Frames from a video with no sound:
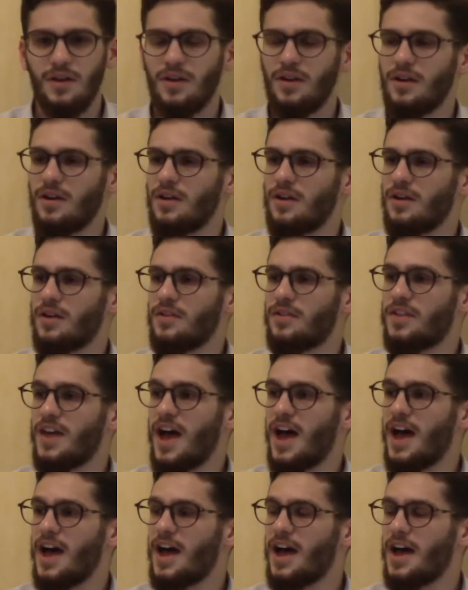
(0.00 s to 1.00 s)

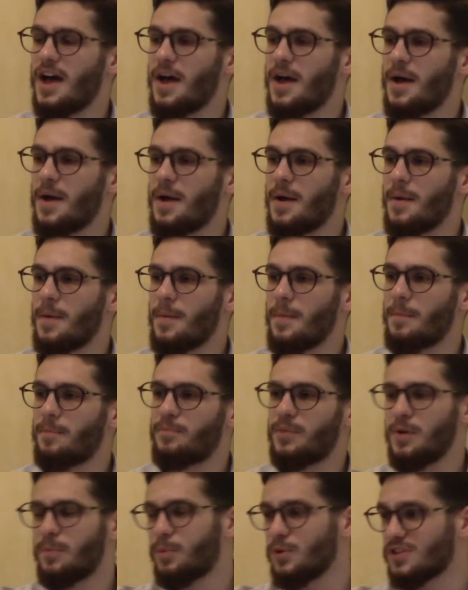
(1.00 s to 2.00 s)
that
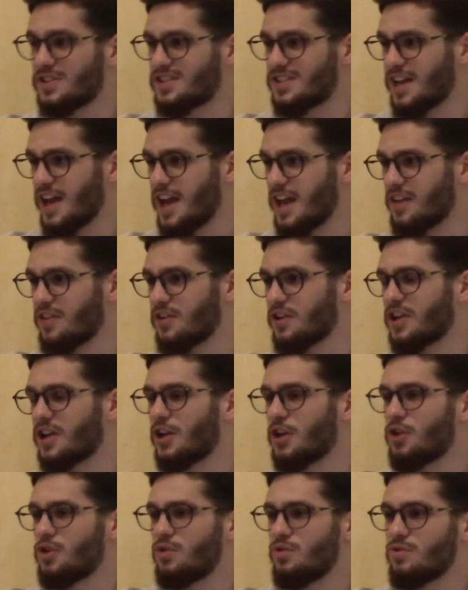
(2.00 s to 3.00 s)
people say they're
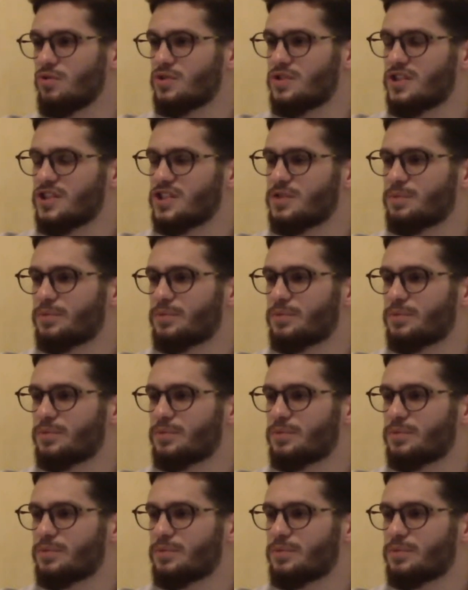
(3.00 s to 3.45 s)
going to use this